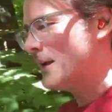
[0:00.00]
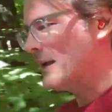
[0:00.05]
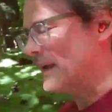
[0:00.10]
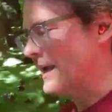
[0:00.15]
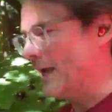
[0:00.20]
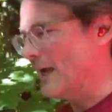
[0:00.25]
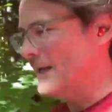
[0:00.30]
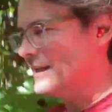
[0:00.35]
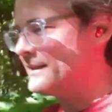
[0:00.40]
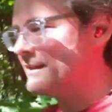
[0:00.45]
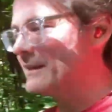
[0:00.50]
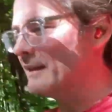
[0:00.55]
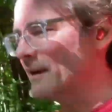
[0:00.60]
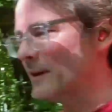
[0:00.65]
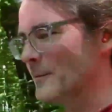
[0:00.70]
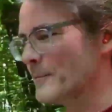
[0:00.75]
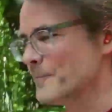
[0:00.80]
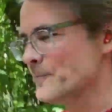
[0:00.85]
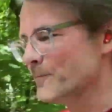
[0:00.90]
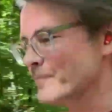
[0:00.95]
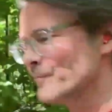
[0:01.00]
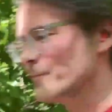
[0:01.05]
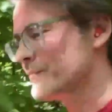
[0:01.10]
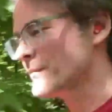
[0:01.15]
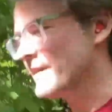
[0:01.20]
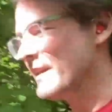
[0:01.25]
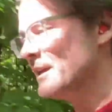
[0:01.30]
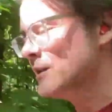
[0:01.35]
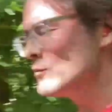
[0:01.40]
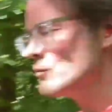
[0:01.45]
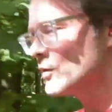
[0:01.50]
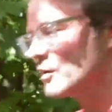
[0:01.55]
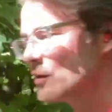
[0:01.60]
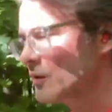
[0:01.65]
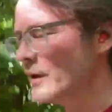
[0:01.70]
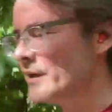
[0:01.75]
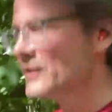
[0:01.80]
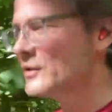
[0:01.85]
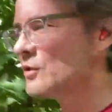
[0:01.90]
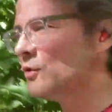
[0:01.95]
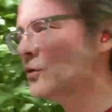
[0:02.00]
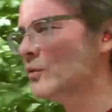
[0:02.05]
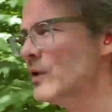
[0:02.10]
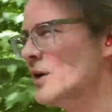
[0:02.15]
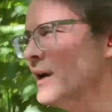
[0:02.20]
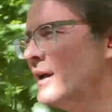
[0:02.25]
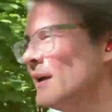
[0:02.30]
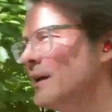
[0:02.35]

And things were going to